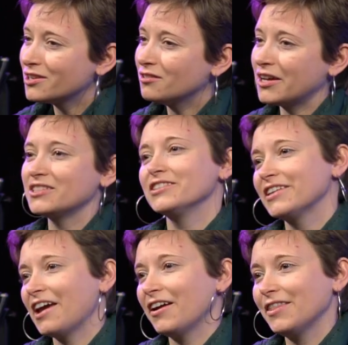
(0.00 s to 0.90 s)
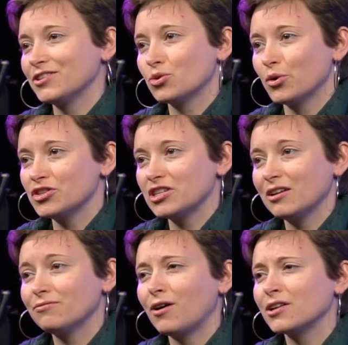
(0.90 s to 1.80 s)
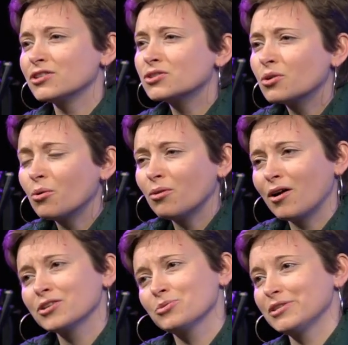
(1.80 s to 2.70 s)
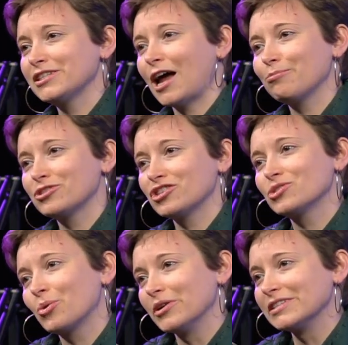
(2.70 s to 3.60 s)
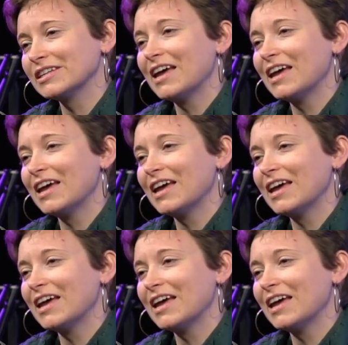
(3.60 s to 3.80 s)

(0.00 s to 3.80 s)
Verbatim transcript: elected to carry the torch he had fought so long to establish in Tours,